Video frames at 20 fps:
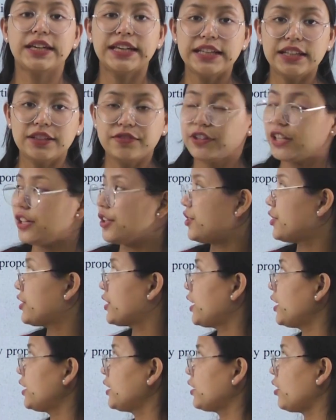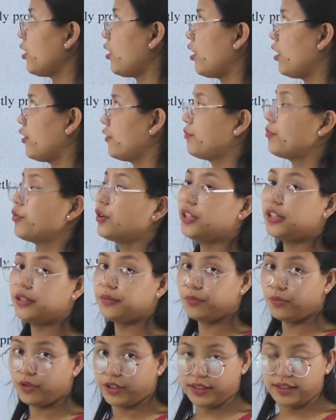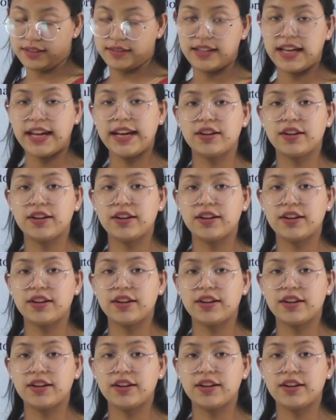elevation of boiling point.